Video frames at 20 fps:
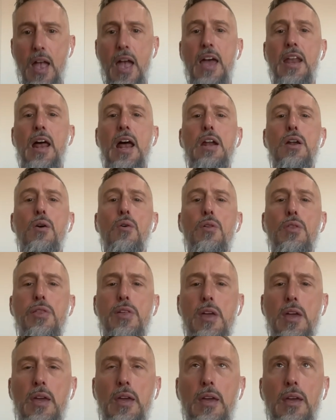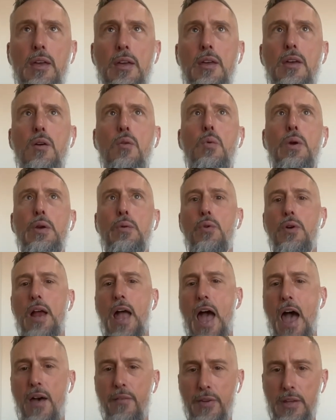And I don't think we were
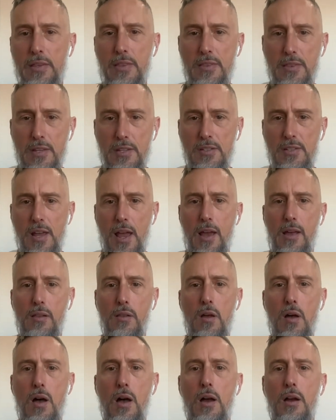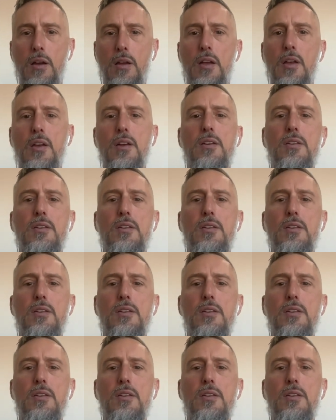having this dialogue